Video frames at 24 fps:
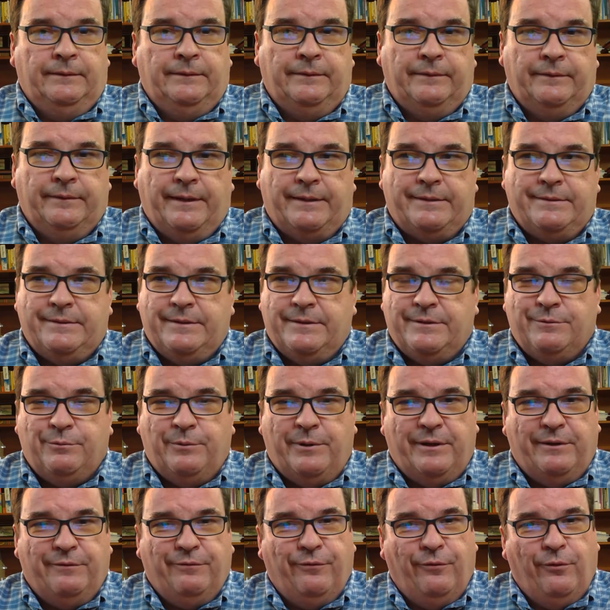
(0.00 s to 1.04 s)
That's this
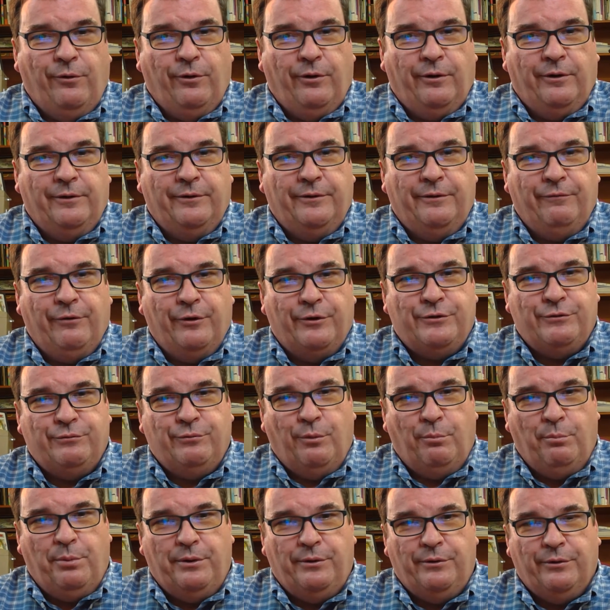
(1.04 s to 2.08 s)
week for the virtual
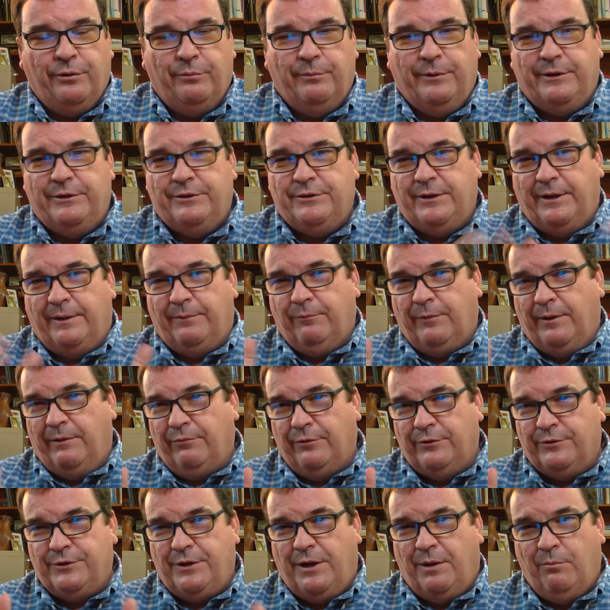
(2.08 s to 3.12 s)
pilgrimage. I'm
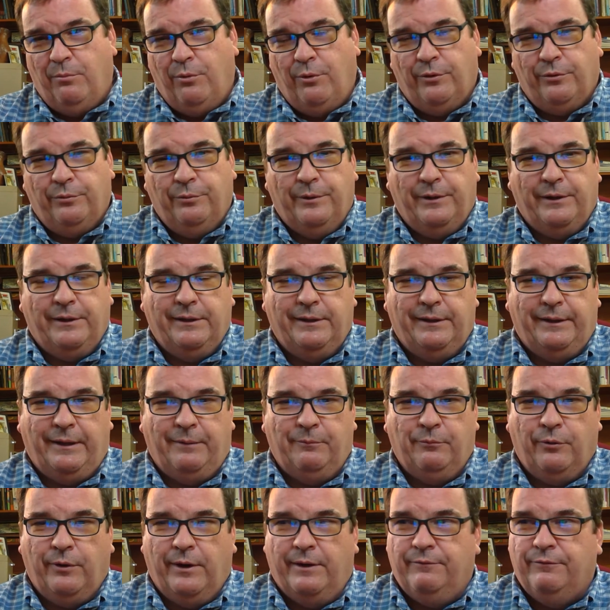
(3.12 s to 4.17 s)
Reverend John Borthwick, and I'm
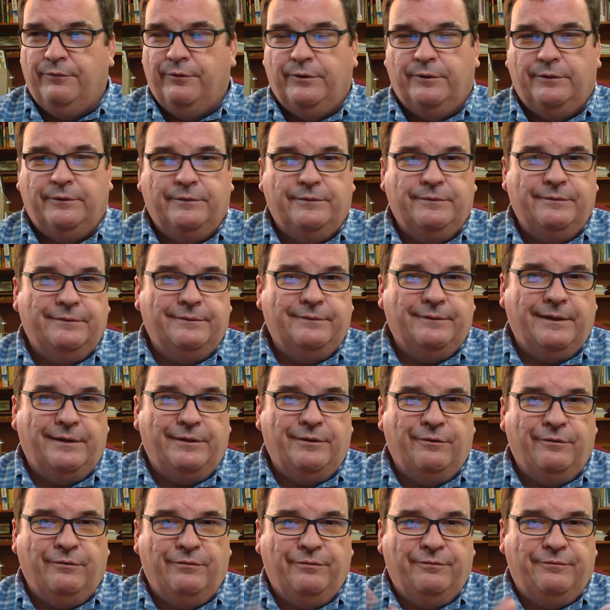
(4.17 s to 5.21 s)
grateful that
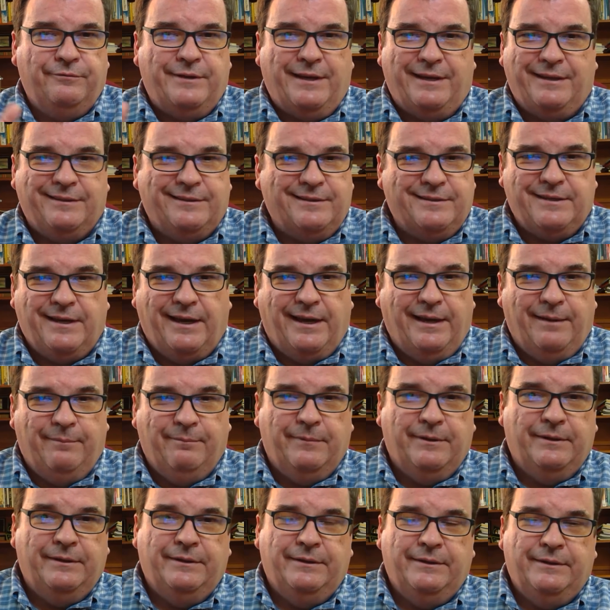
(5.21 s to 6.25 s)
you've taken the time
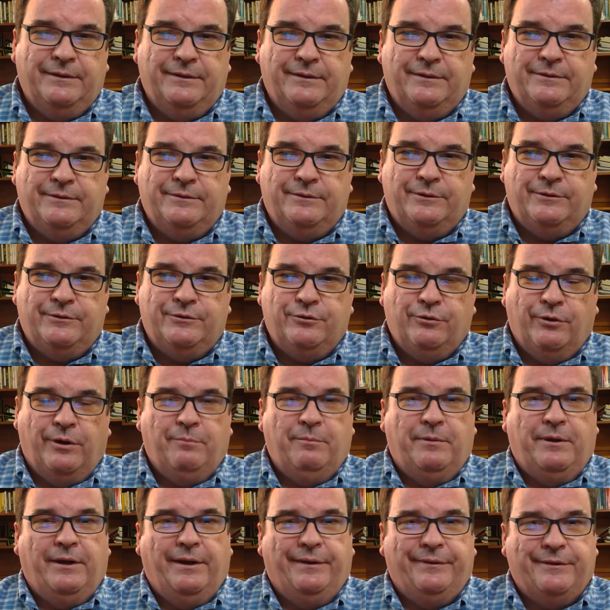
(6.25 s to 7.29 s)
to join
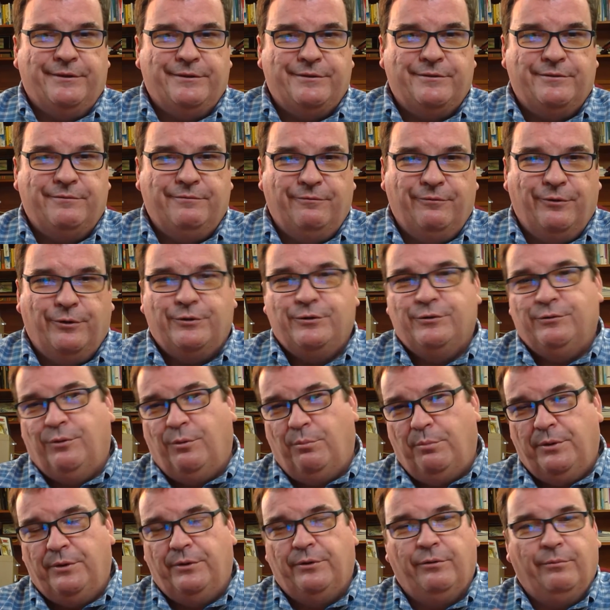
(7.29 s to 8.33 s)
me on this virtual
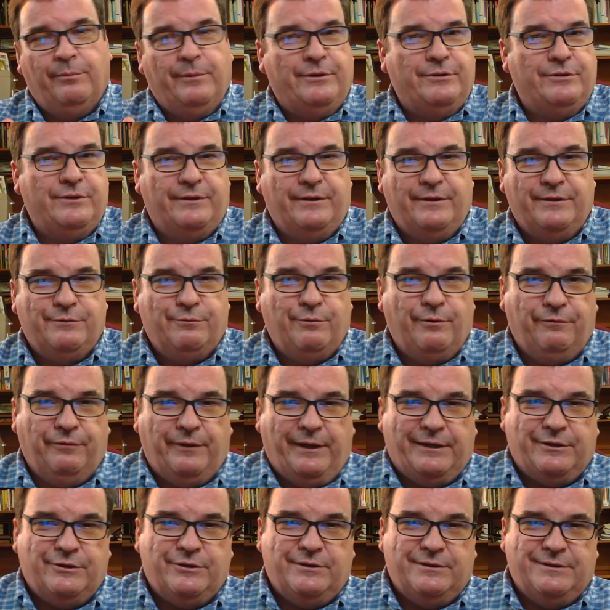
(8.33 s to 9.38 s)
pilgrimage and this
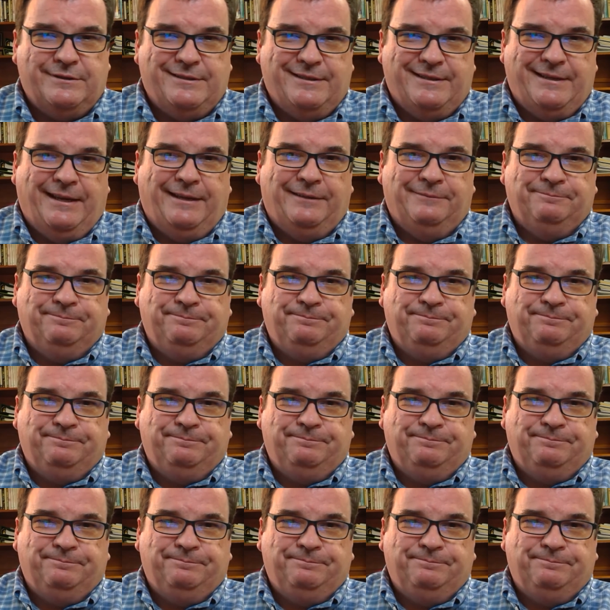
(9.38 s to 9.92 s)
reflection today.